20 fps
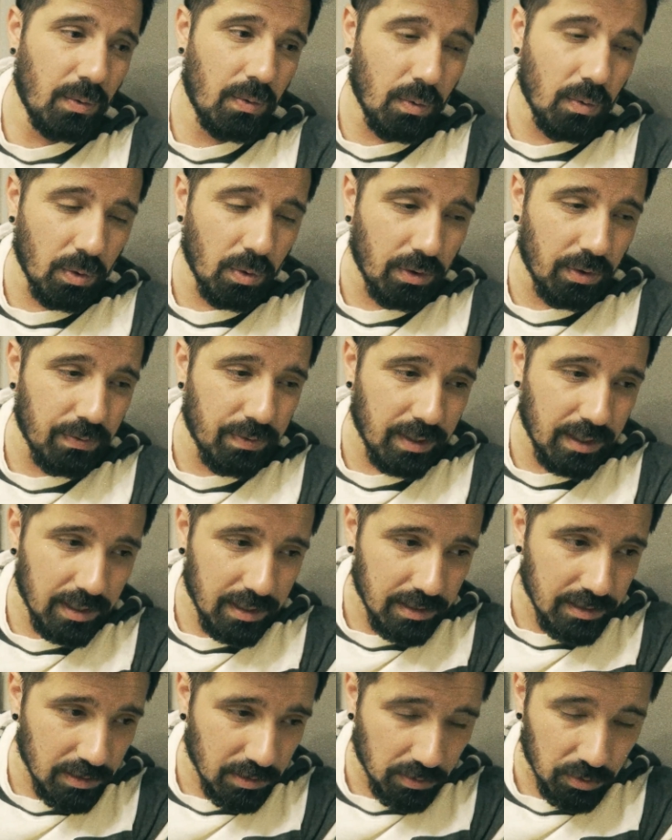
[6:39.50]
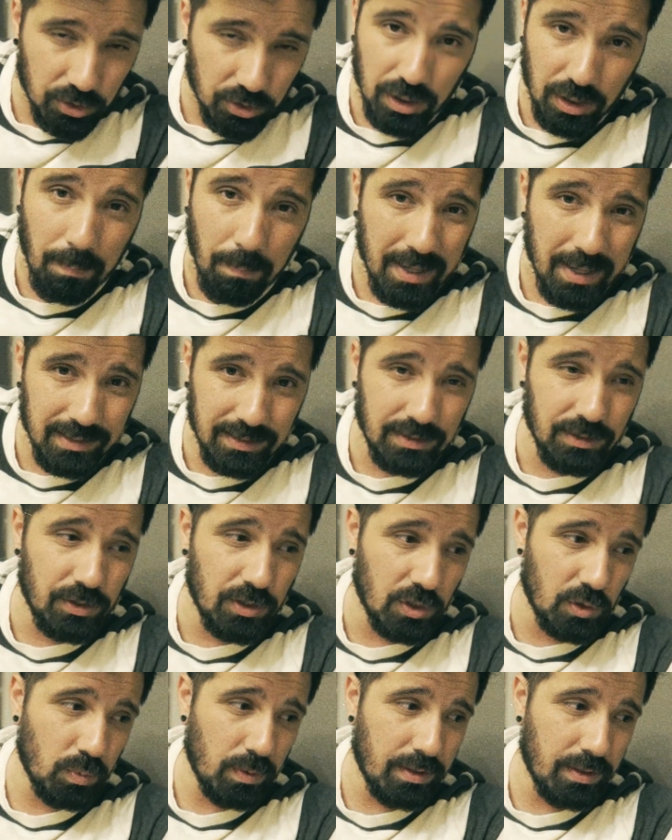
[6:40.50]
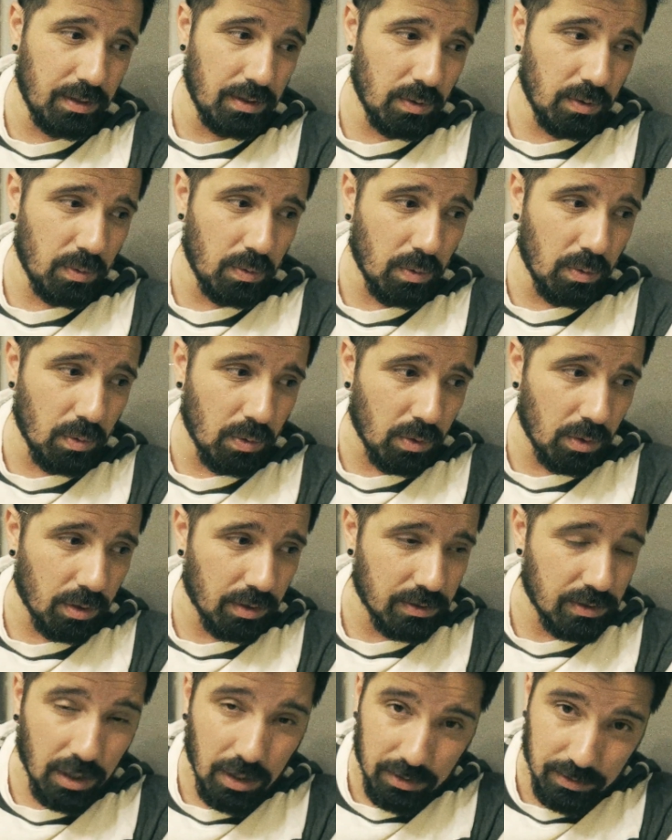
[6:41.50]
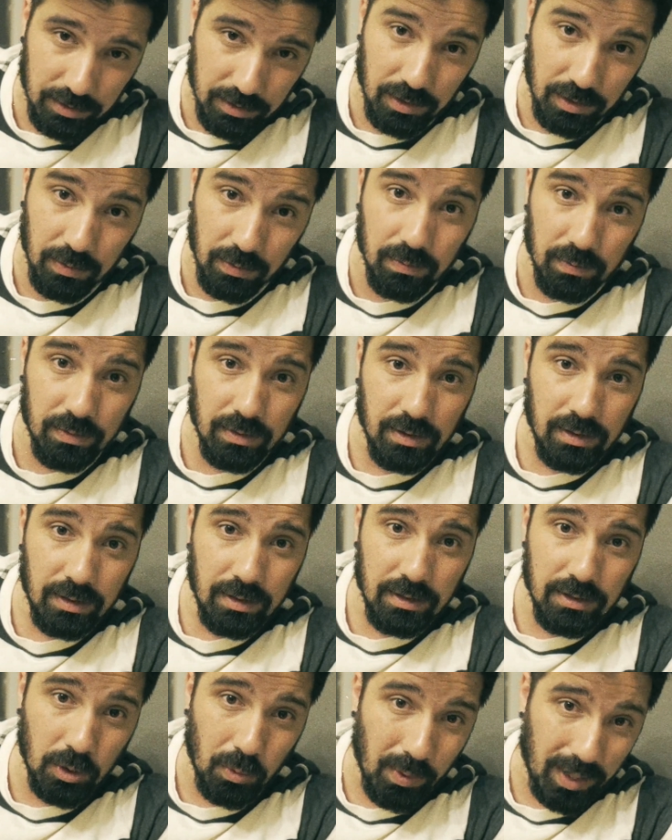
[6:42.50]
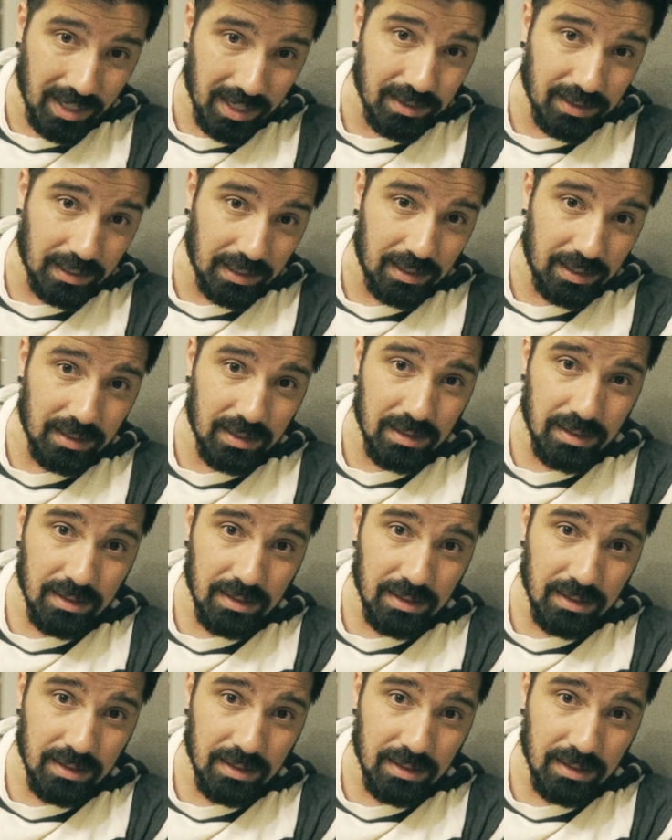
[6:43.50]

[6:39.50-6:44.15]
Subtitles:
or they, share messages with you or talk to you directly.